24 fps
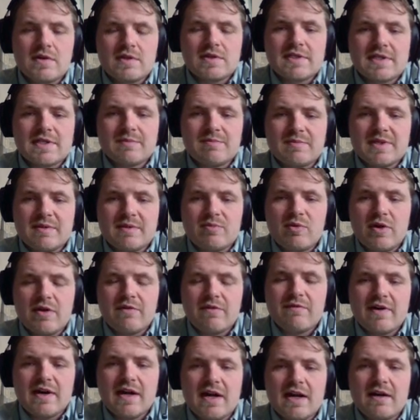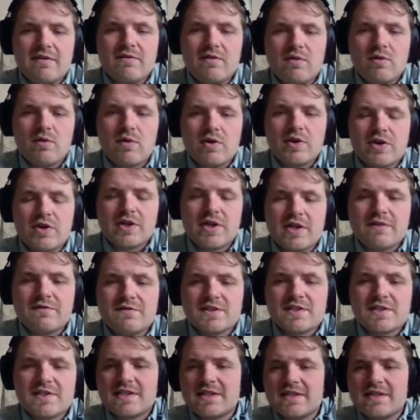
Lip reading: to be 0.5, or you could have just